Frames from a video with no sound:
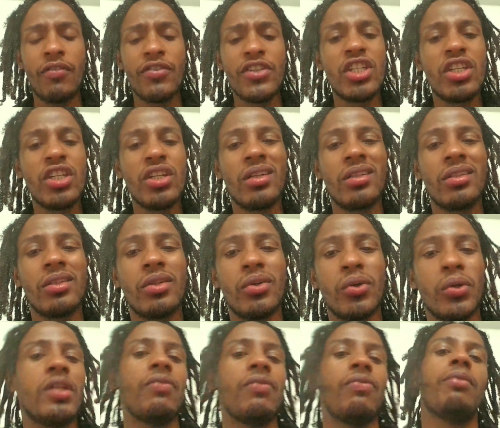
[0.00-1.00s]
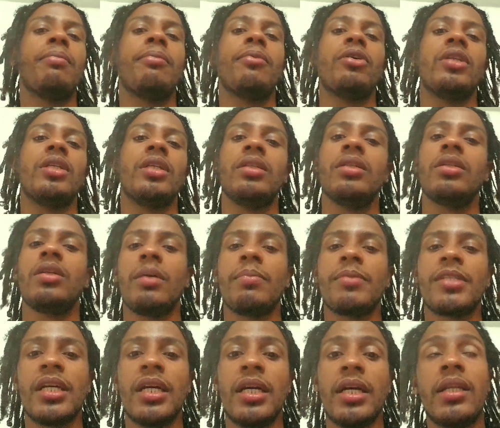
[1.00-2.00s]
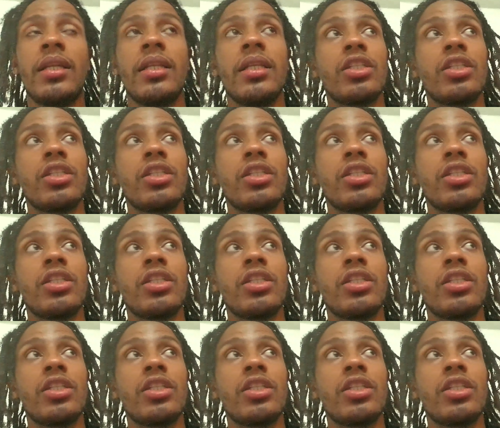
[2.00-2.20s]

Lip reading: Obviously, you're not doing it for money. You know what I'm saying?